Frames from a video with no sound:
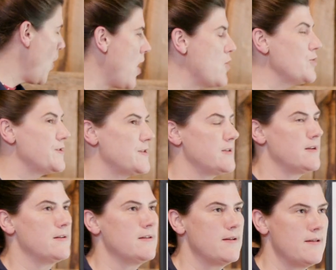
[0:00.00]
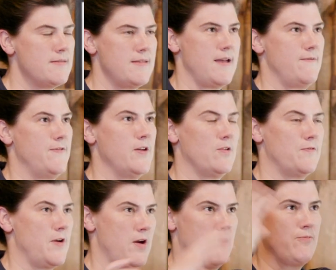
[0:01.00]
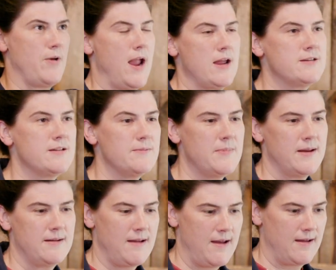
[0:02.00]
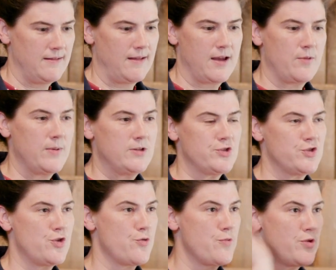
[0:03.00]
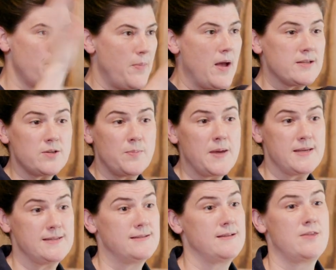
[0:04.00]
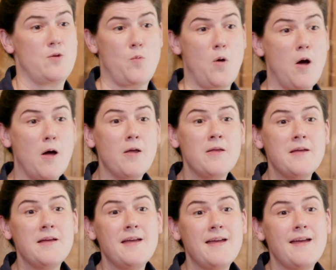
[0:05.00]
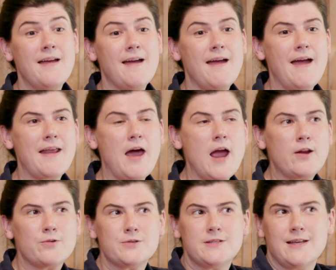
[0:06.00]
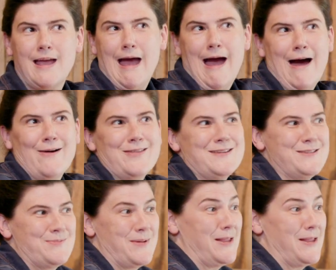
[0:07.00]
quotes that feel very random and like we just threw the puzzle pieces at the wall. And I don't see how this